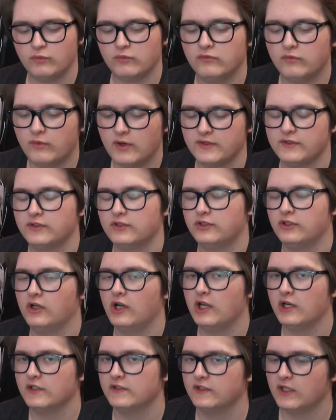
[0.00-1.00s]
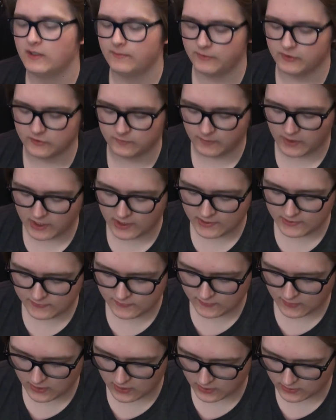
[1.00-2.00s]
wasn't sure how to set up the
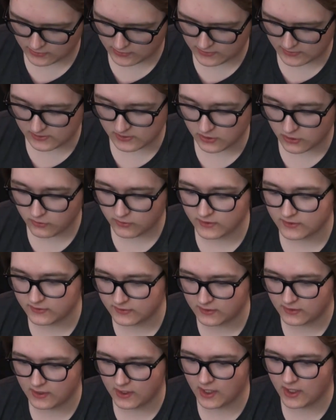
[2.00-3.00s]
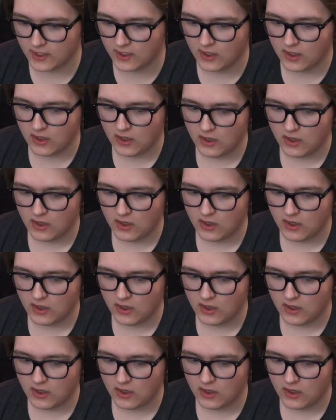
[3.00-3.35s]
spines, and he noticed that,